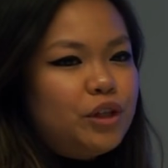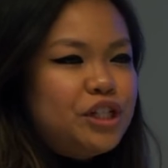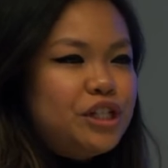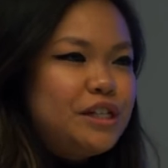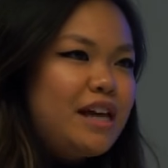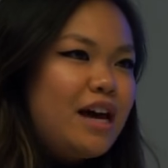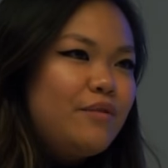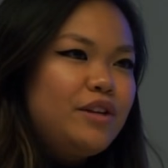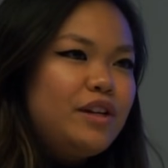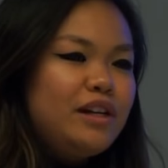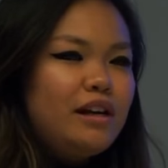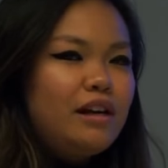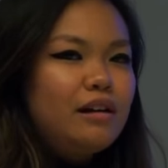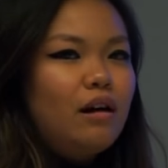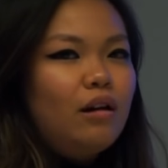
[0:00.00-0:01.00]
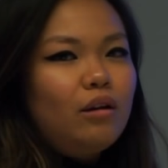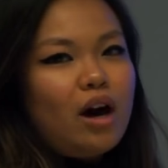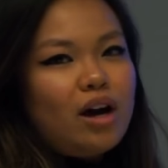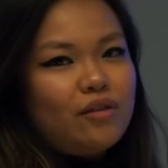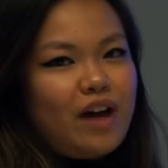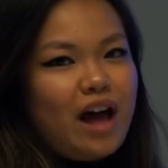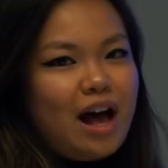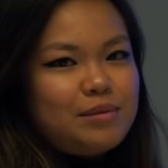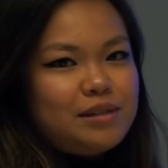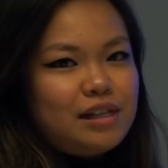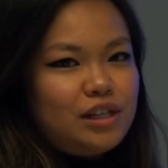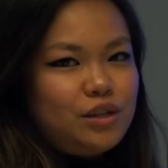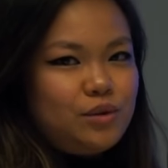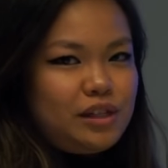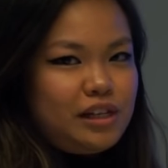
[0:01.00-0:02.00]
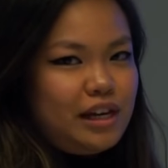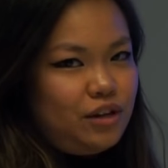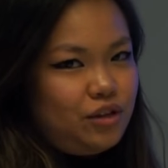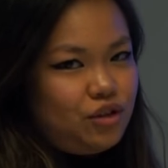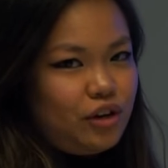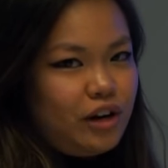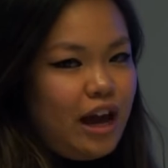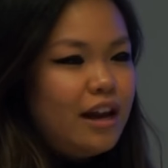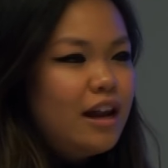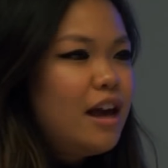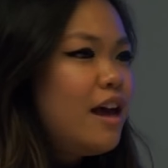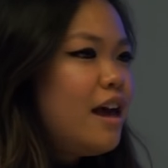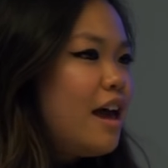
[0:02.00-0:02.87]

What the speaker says: which is evident in a lot of apps that use the internet.